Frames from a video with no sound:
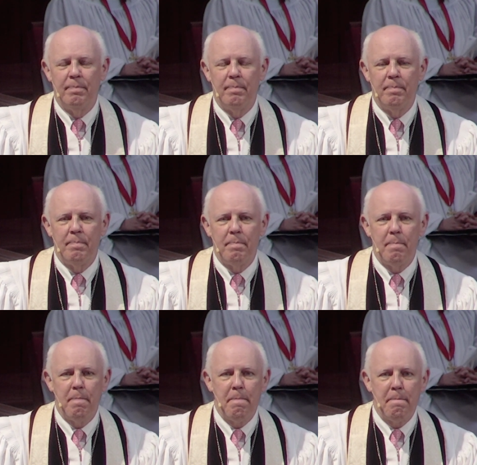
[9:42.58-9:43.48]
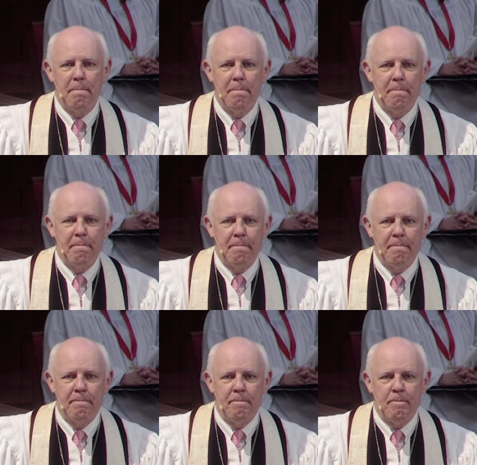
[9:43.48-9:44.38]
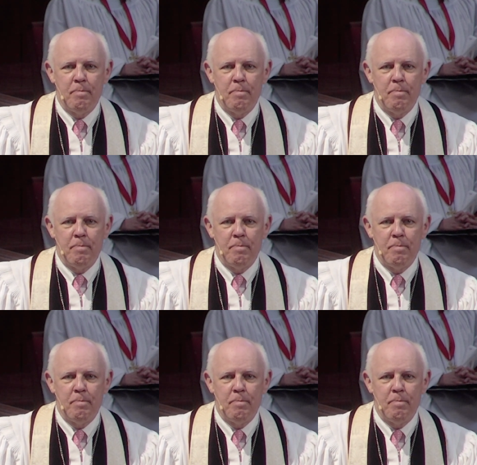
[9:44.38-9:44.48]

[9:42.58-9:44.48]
Nobody speaks.